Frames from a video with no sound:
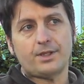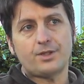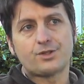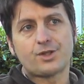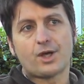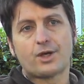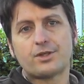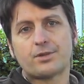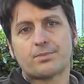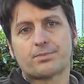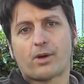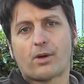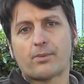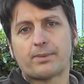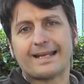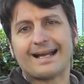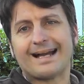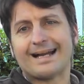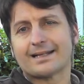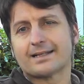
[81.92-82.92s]
So you
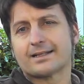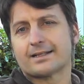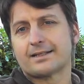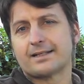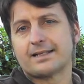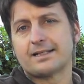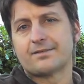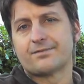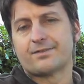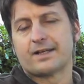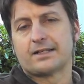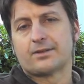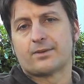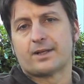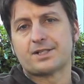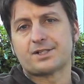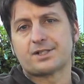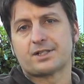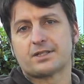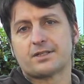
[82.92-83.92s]
probably are going to need a
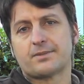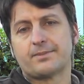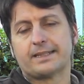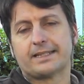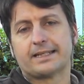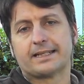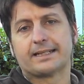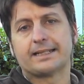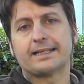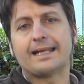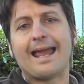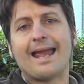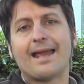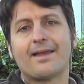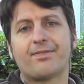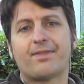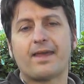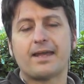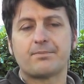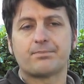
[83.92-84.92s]
valuation at the beginning.
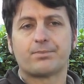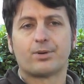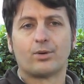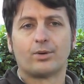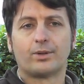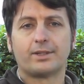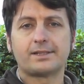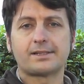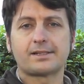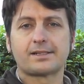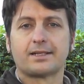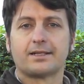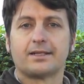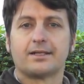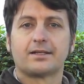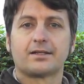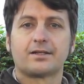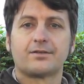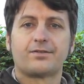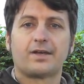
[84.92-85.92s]
At that point,
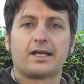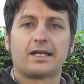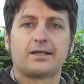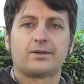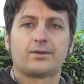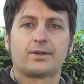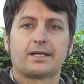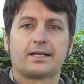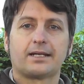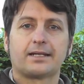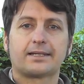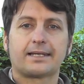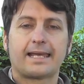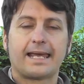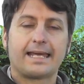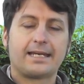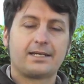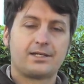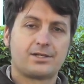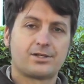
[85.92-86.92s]
the valuer
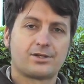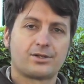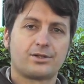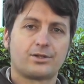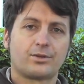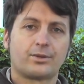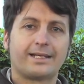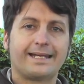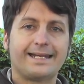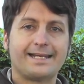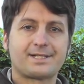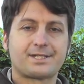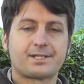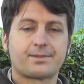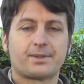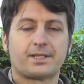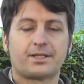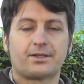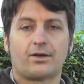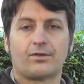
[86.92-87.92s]
can do you an
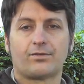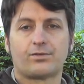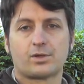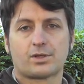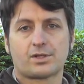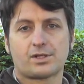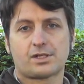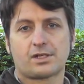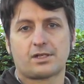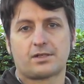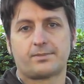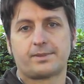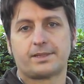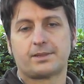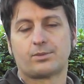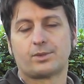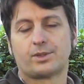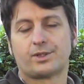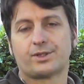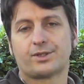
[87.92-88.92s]
estimate of what it's going to be
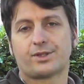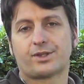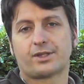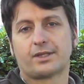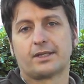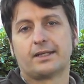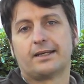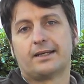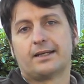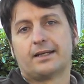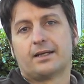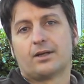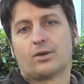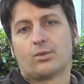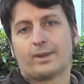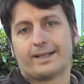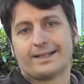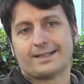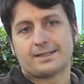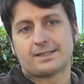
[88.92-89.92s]
worth
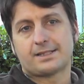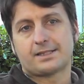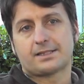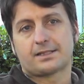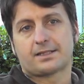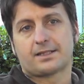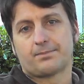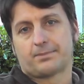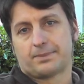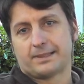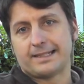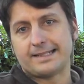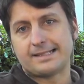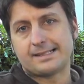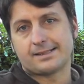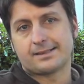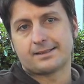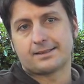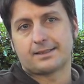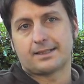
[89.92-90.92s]
when it's
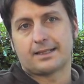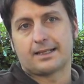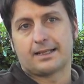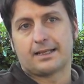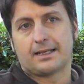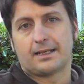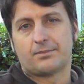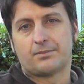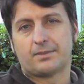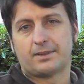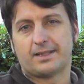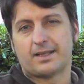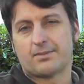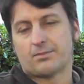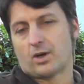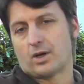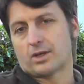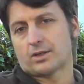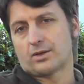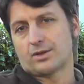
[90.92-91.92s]
completed. And that
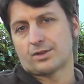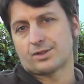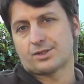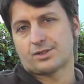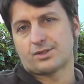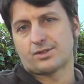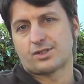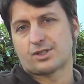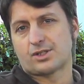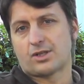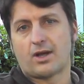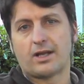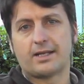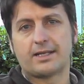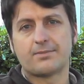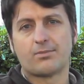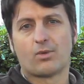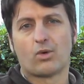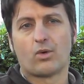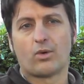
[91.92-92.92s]
might cost you
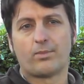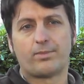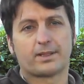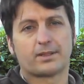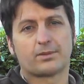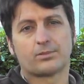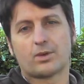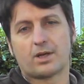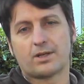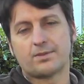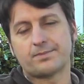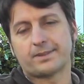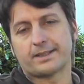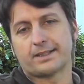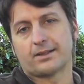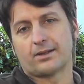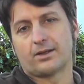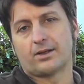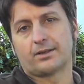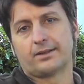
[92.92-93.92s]
slightly more, but it won't be
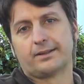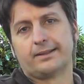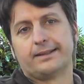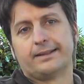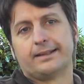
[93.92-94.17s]
a lot.